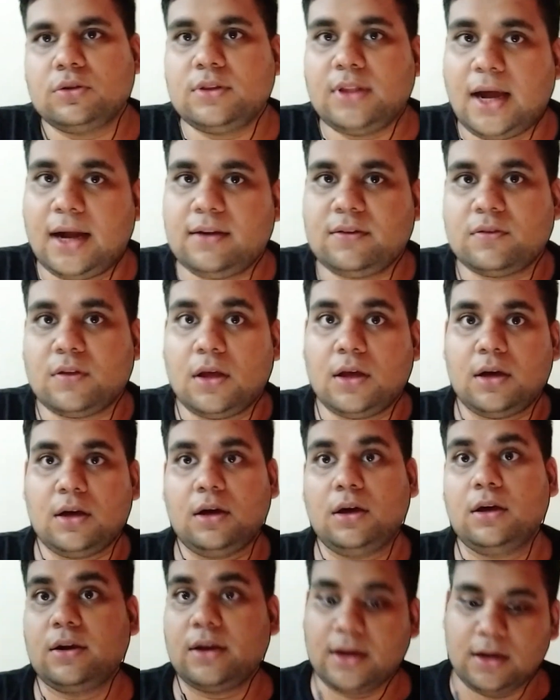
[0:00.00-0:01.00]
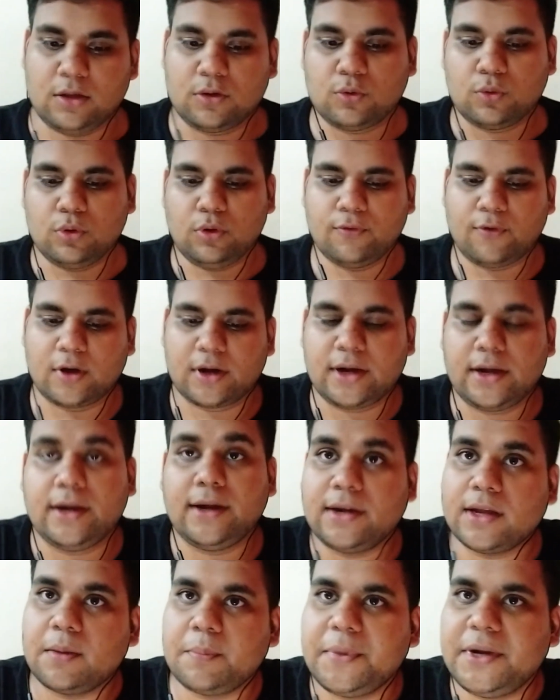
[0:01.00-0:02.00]
that's really cool for an
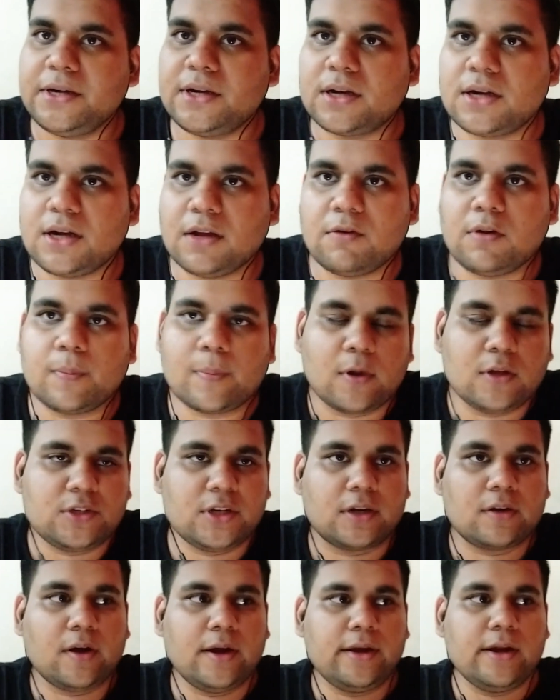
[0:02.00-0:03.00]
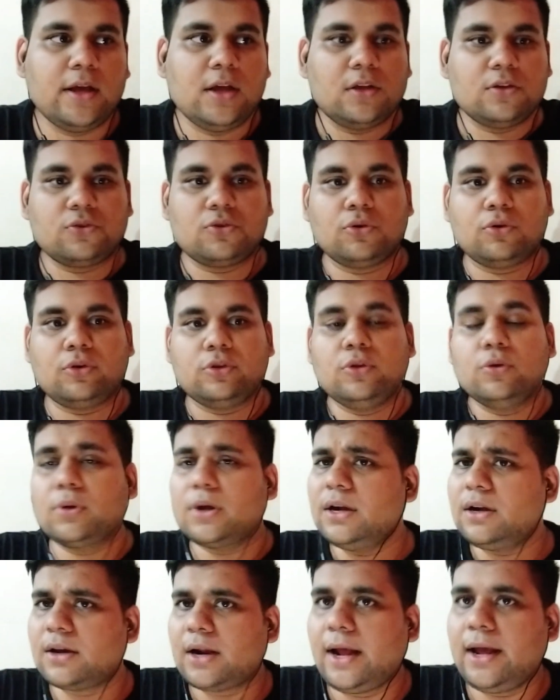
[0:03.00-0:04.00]
intermediate level project, right? So you
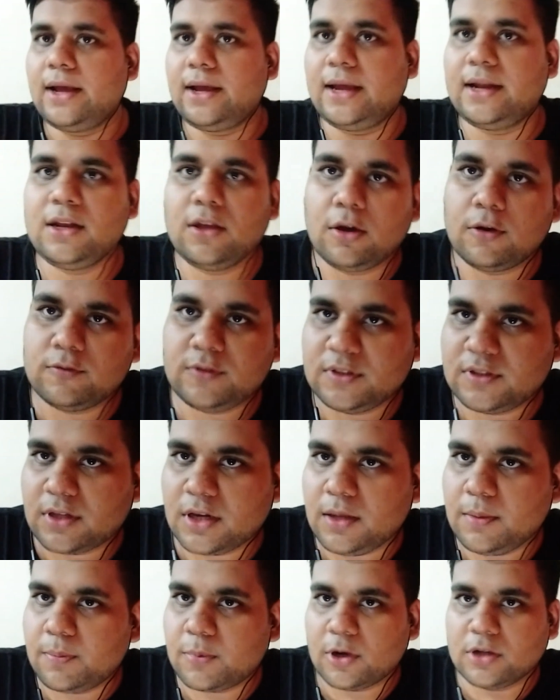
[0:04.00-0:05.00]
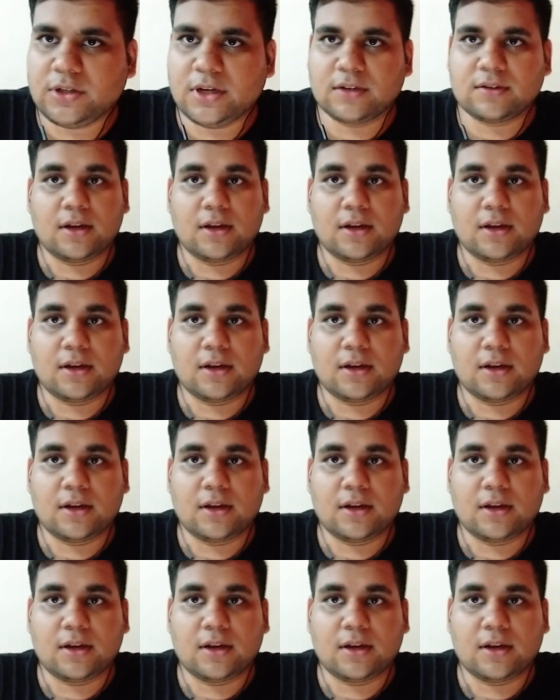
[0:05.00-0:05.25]
can try any of these 3 projects,